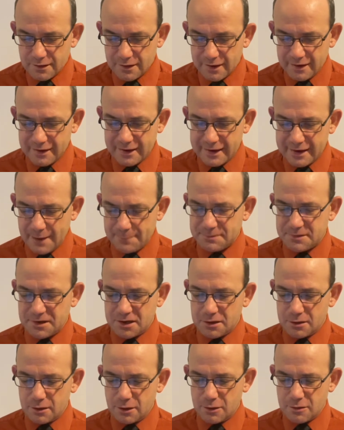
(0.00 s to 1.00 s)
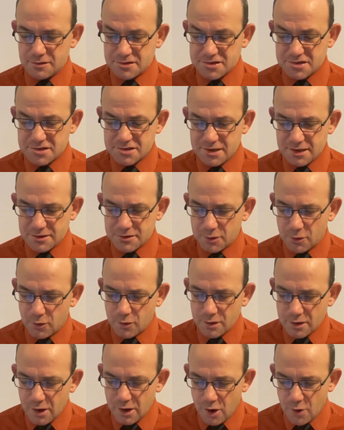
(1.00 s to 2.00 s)
and they kept it close and
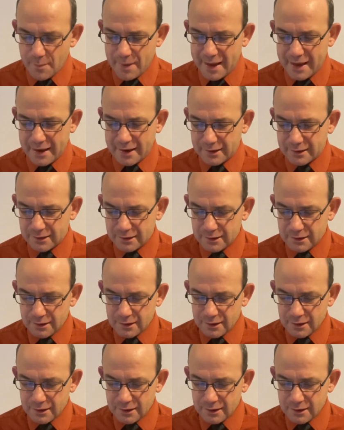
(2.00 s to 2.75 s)
told no man